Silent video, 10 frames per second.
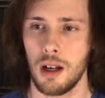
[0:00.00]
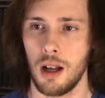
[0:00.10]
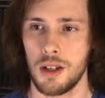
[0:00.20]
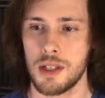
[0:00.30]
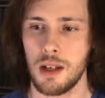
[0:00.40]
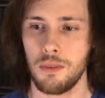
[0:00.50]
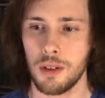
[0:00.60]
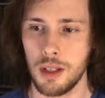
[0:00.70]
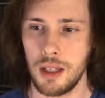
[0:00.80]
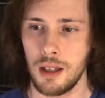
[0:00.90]
it's
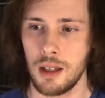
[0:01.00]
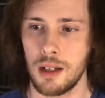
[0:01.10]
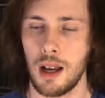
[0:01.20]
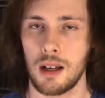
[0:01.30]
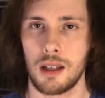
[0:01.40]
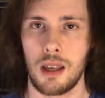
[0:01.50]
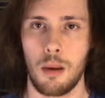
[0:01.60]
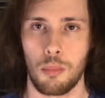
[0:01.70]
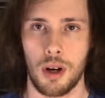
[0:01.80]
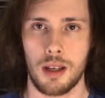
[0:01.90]
definitely not
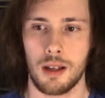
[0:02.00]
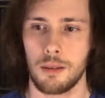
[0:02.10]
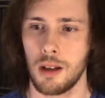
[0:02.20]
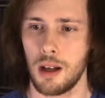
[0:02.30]
game-breaking.